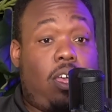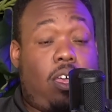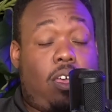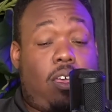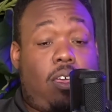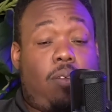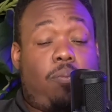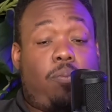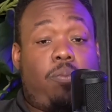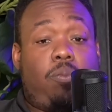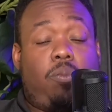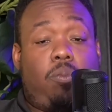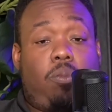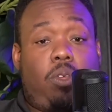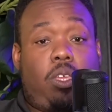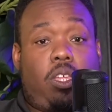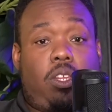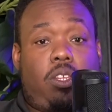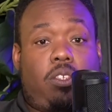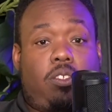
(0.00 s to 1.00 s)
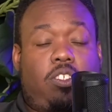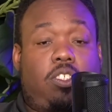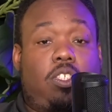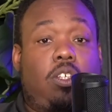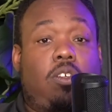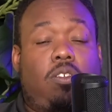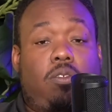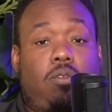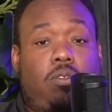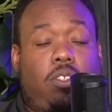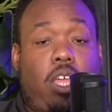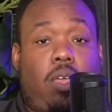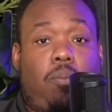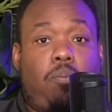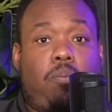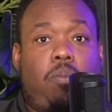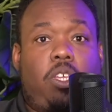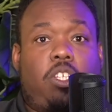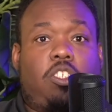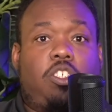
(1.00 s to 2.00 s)
And still not
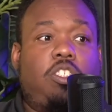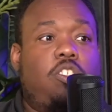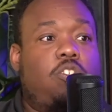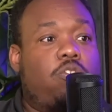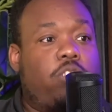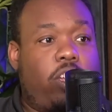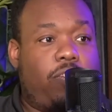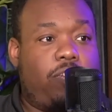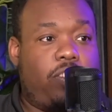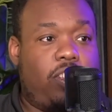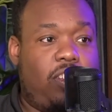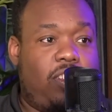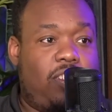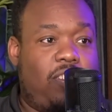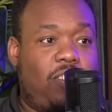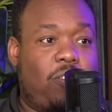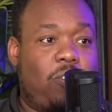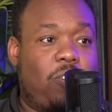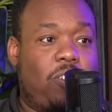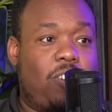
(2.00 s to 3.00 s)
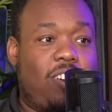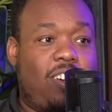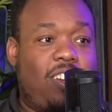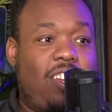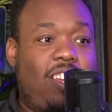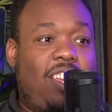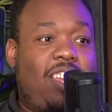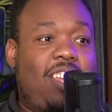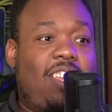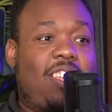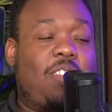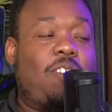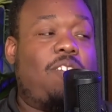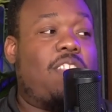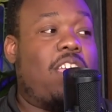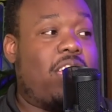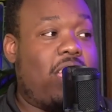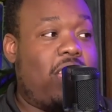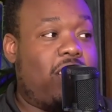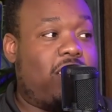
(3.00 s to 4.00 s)
mission drift or
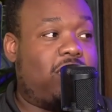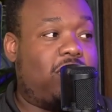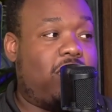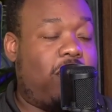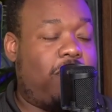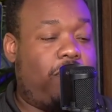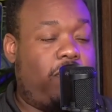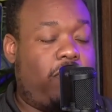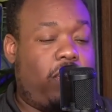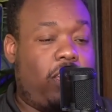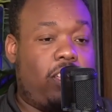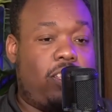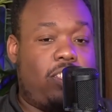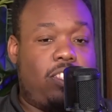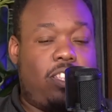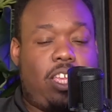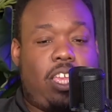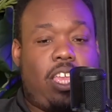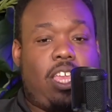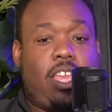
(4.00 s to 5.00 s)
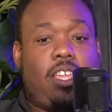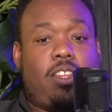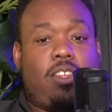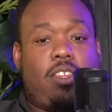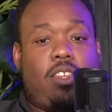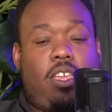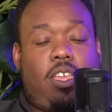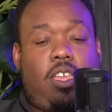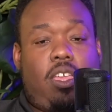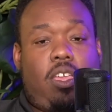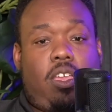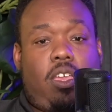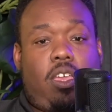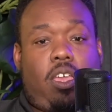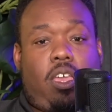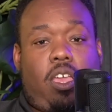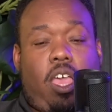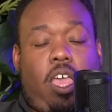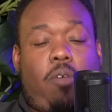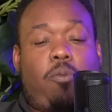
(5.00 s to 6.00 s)
that kind of stuff. And
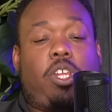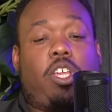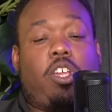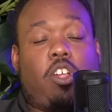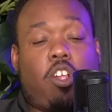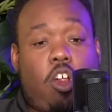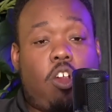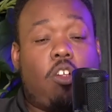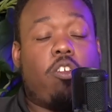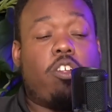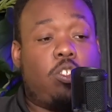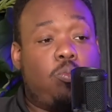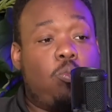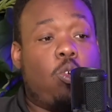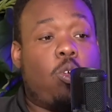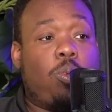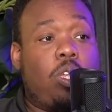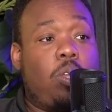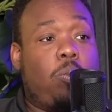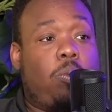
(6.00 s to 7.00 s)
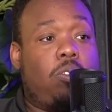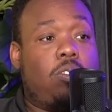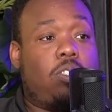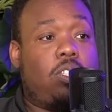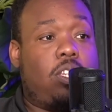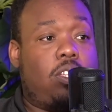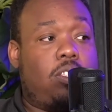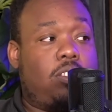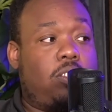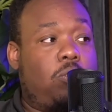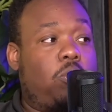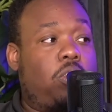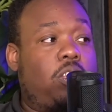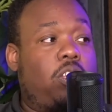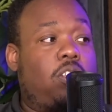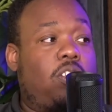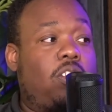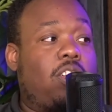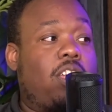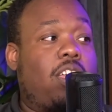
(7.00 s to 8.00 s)
I would encourage more people to really
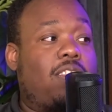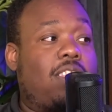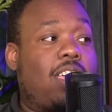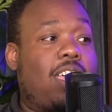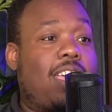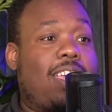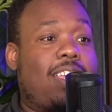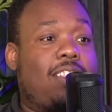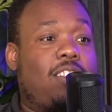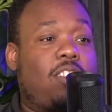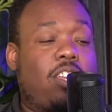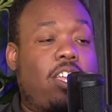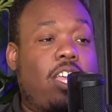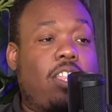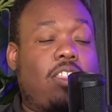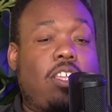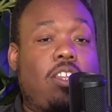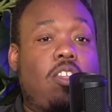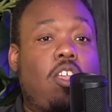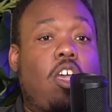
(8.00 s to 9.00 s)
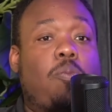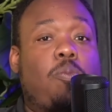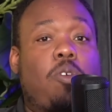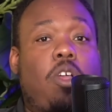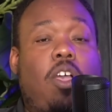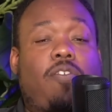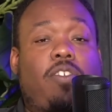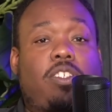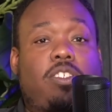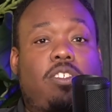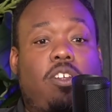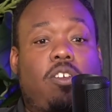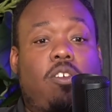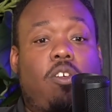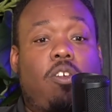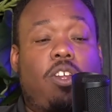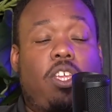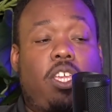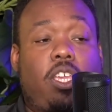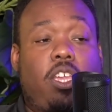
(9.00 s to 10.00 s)
look at that and look at the nonprofits that are
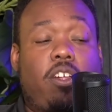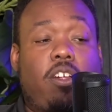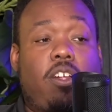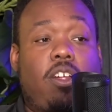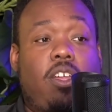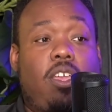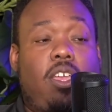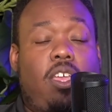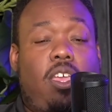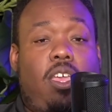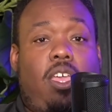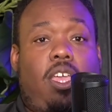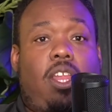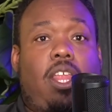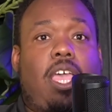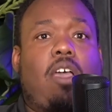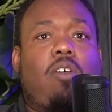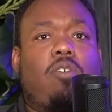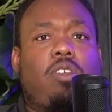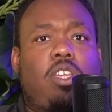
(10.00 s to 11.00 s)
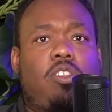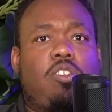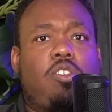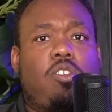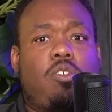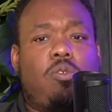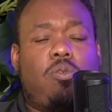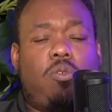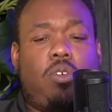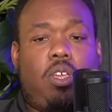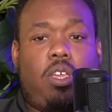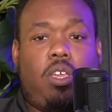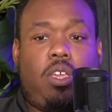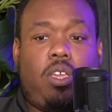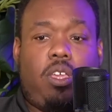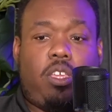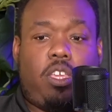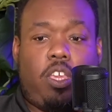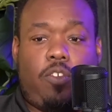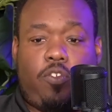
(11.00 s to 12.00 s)
already here, and how can you
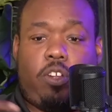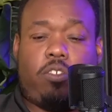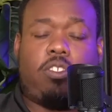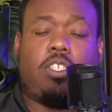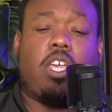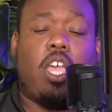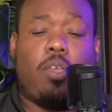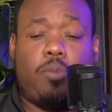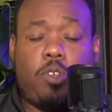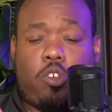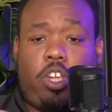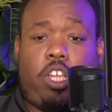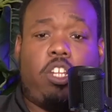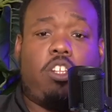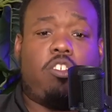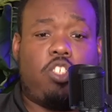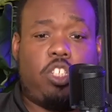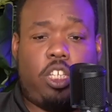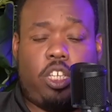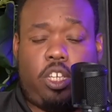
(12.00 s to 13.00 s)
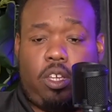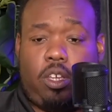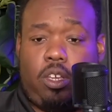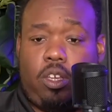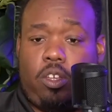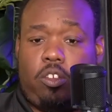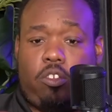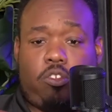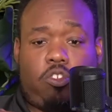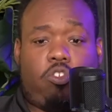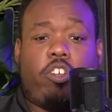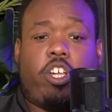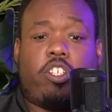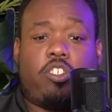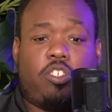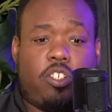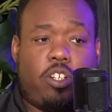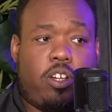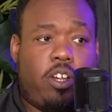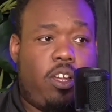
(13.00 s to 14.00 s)
give your time, your energy, your
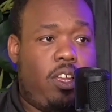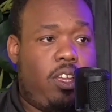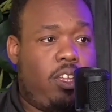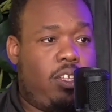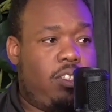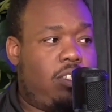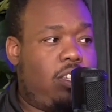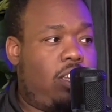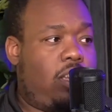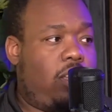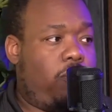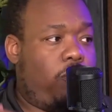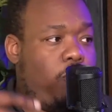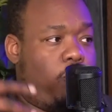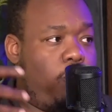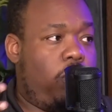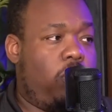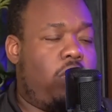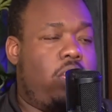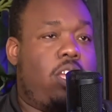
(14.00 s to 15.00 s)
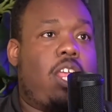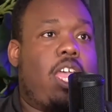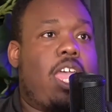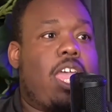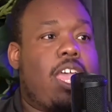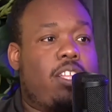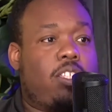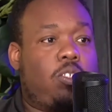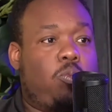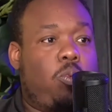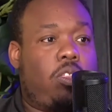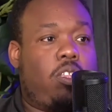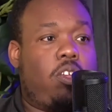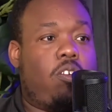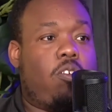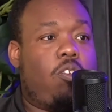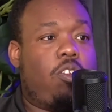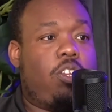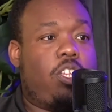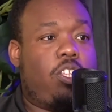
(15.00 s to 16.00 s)
treasure to really enhance what they're
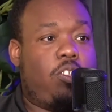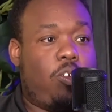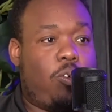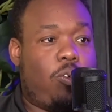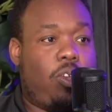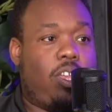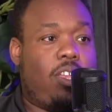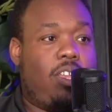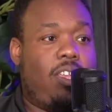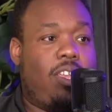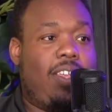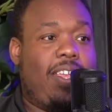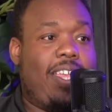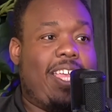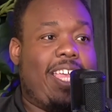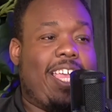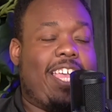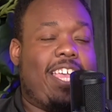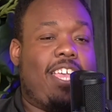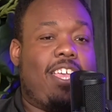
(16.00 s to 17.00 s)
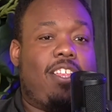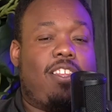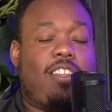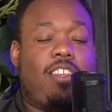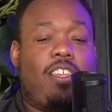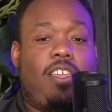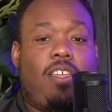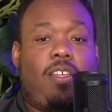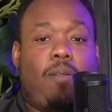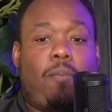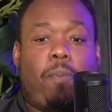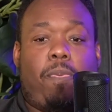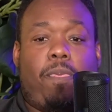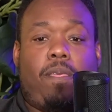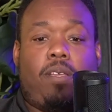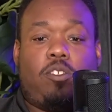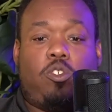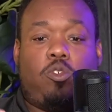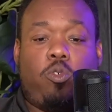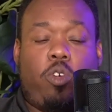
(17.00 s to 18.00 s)
already doing, and
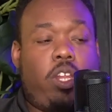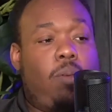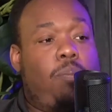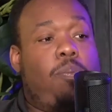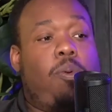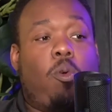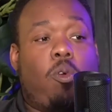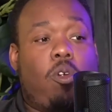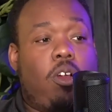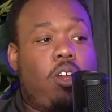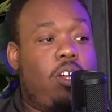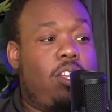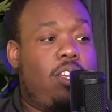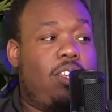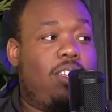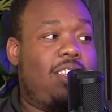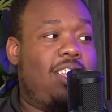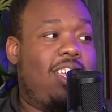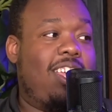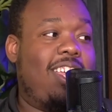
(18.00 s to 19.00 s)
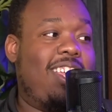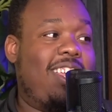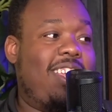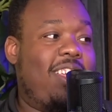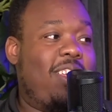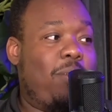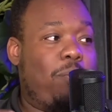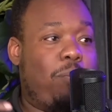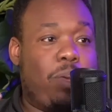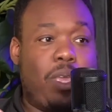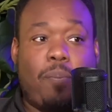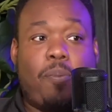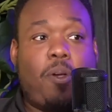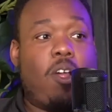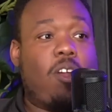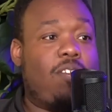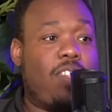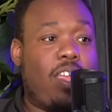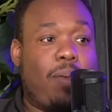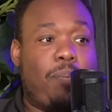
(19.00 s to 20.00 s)
join a board, be a
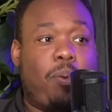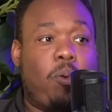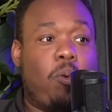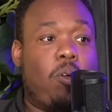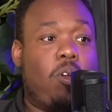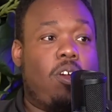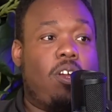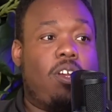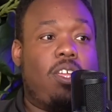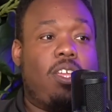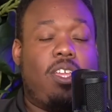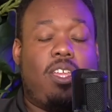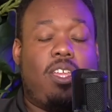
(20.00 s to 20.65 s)
part of that board,